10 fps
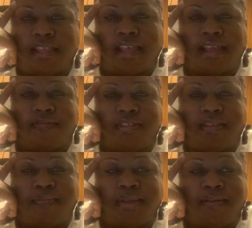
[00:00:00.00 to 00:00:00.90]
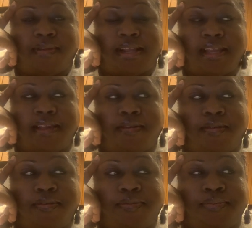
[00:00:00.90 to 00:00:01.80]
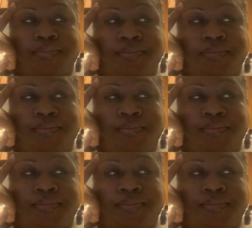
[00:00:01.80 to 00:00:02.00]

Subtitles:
I have to admit, when I get home,